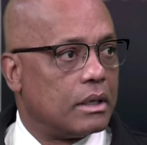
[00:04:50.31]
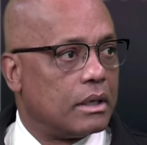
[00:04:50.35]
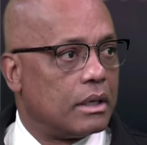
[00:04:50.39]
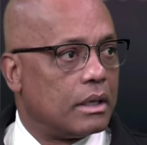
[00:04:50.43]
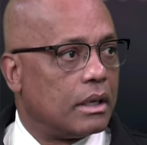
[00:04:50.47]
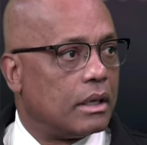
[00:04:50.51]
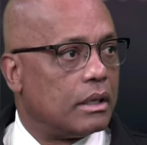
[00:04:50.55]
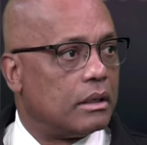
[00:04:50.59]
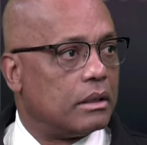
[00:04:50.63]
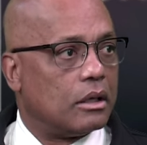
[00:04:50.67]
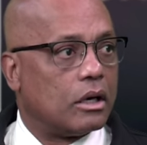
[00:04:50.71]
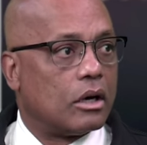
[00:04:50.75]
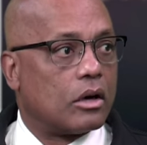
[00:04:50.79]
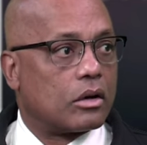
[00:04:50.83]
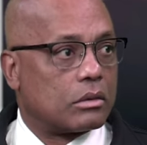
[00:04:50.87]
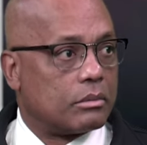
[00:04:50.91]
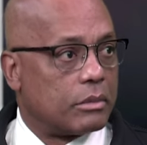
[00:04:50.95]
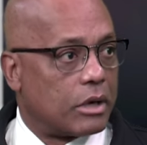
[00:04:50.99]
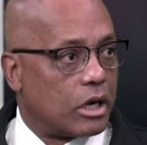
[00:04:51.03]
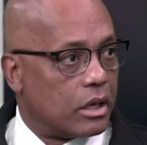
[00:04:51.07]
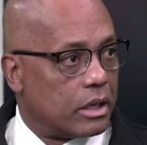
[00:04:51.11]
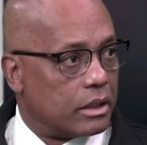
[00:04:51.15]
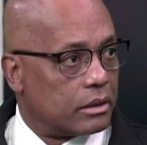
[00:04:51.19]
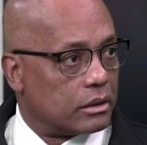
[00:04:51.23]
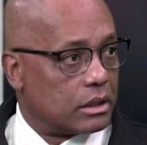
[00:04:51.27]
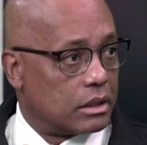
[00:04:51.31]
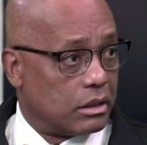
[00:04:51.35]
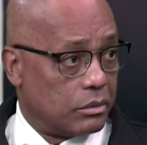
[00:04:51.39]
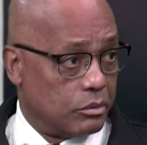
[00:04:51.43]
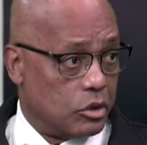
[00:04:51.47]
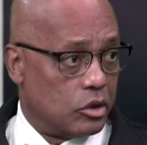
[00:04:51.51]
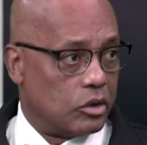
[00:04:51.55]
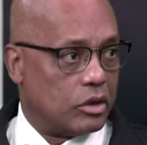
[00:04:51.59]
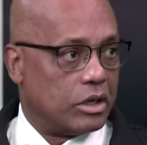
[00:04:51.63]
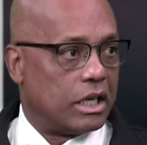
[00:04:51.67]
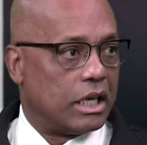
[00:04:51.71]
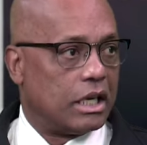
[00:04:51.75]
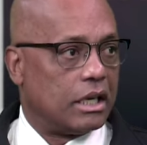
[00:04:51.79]
in the Audubon
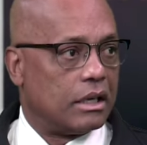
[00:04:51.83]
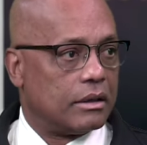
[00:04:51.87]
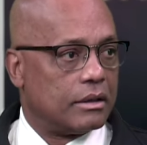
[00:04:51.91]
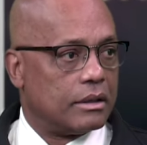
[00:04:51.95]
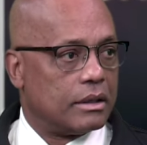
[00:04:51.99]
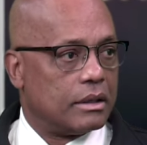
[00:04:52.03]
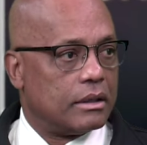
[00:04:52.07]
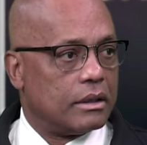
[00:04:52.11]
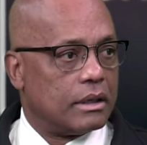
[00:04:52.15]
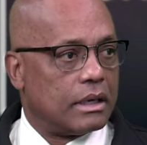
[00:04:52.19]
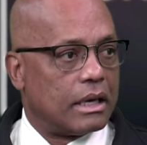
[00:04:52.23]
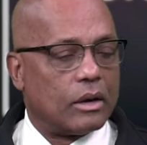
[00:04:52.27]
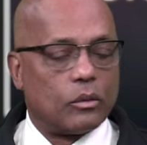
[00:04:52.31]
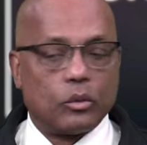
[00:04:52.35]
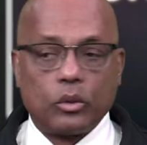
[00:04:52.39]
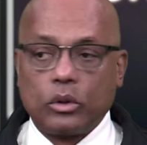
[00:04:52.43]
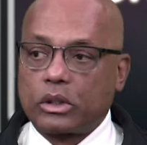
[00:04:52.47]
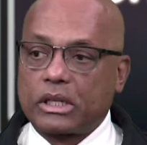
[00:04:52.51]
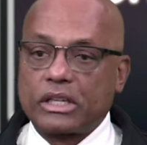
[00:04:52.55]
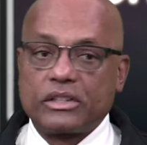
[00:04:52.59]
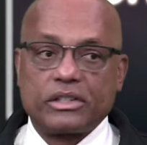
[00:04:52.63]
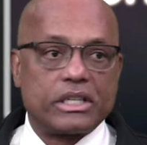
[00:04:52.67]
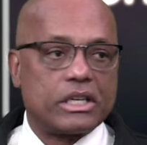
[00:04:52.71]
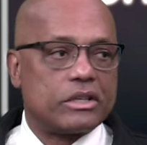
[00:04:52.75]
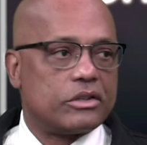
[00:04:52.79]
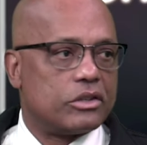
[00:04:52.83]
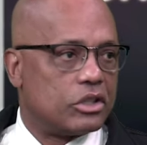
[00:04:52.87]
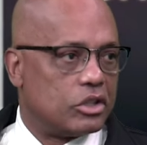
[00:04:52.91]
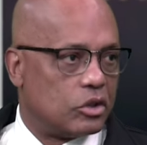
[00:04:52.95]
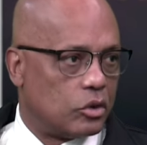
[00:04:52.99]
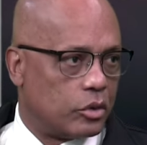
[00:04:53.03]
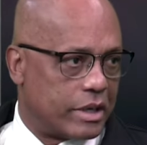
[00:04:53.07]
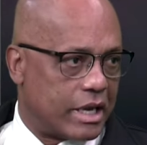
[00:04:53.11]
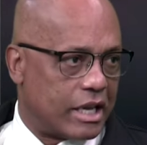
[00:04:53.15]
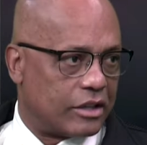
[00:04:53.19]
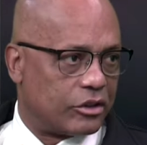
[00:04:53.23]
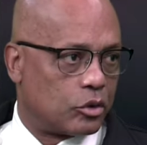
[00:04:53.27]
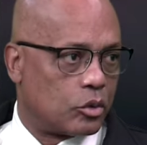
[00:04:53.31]
community, and we'll continue doing
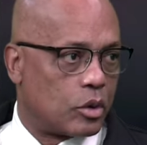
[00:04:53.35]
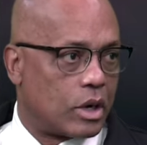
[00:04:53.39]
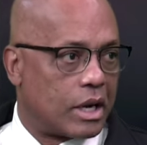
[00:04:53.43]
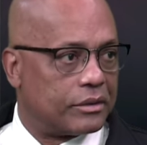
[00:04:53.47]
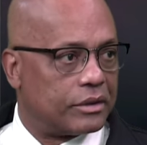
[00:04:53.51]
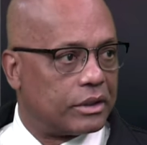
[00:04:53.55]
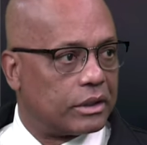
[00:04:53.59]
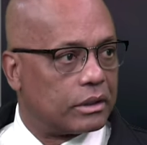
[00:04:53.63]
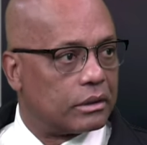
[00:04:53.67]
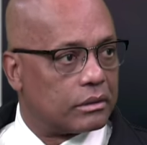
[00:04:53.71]
that throughout